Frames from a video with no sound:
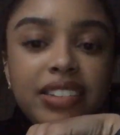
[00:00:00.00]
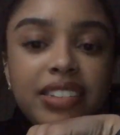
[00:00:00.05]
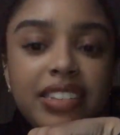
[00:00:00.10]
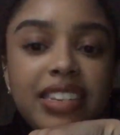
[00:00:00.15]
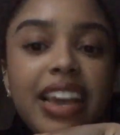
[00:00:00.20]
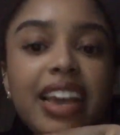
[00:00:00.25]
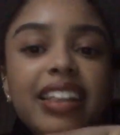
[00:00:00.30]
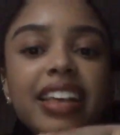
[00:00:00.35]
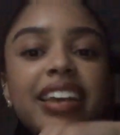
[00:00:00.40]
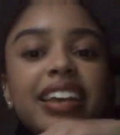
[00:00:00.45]

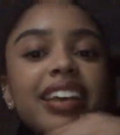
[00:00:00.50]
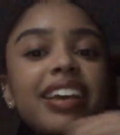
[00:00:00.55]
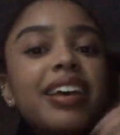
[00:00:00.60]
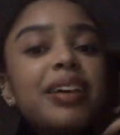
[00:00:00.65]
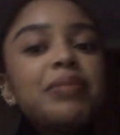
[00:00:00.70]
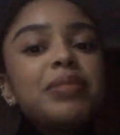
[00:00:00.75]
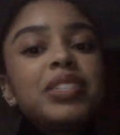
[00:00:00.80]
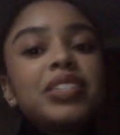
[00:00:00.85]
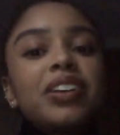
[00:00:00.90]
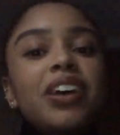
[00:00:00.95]
Yeah, like, I'm
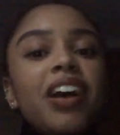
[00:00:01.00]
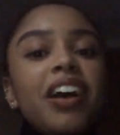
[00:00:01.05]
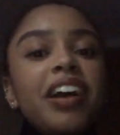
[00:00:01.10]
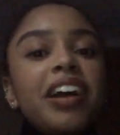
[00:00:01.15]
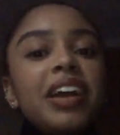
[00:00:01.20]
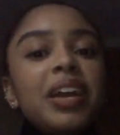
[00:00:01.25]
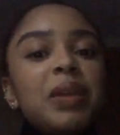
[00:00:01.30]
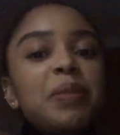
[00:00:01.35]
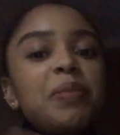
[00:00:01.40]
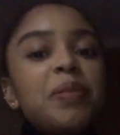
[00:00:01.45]

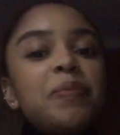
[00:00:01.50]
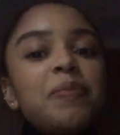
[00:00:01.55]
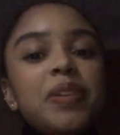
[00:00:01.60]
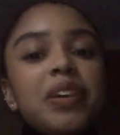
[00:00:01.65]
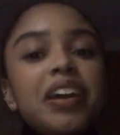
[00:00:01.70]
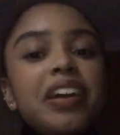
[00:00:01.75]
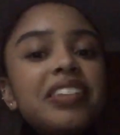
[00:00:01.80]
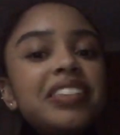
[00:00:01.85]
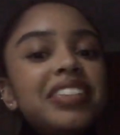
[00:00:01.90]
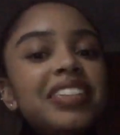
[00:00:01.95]
sorry, but
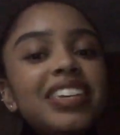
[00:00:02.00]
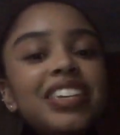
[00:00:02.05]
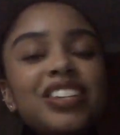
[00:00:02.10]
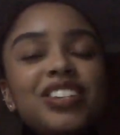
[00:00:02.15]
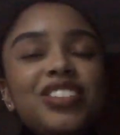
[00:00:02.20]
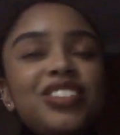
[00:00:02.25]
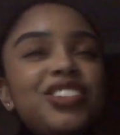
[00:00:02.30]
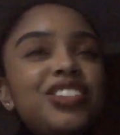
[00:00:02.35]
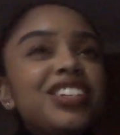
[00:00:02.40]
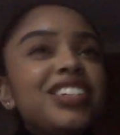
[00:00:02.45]

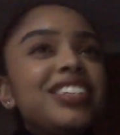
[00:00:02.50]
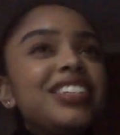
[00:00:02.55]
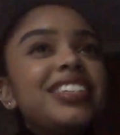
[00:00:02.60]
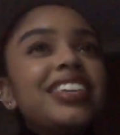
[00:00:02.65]
Beyonce's just,